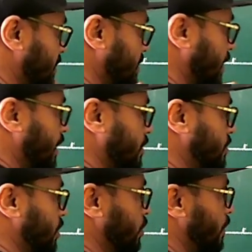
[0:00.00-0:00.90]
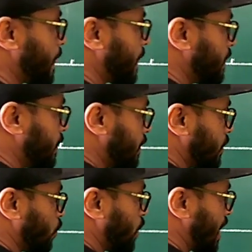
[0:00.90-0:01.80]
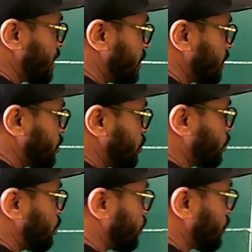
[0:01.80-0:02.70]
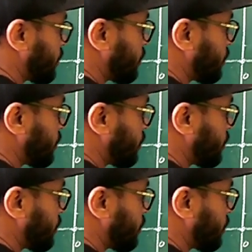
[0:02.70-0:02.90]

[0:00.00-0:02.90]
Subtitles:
is 0, 1, 2,